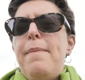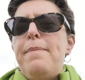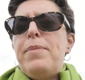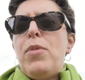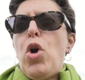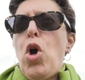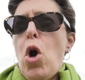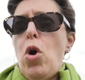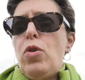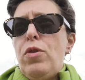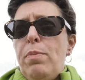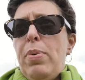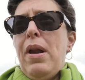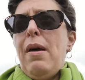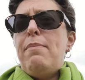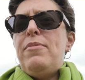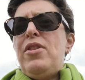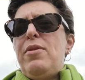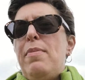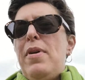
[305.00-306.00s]
gold
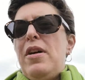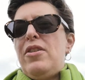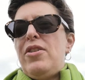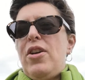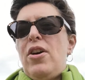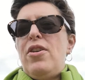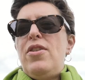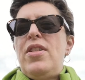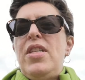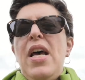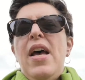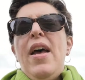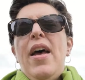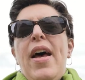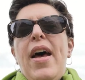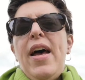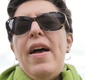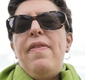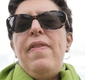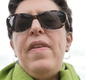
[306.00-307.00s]
plum tomatoes,
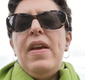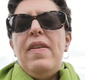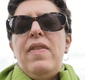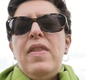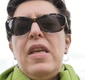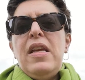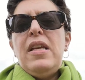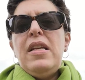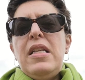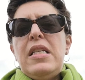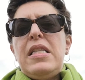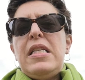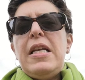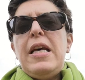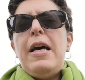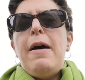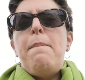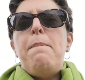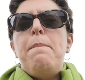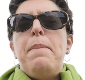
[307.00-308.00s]
and then these
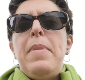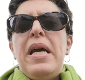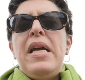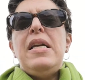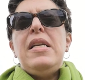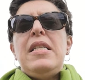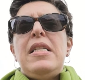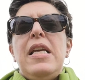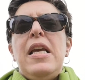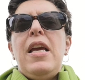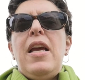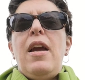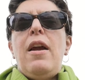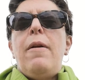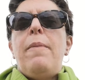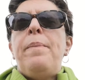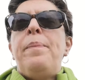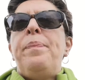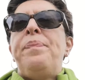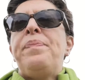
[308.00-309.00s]

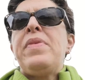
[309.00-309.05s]
amazing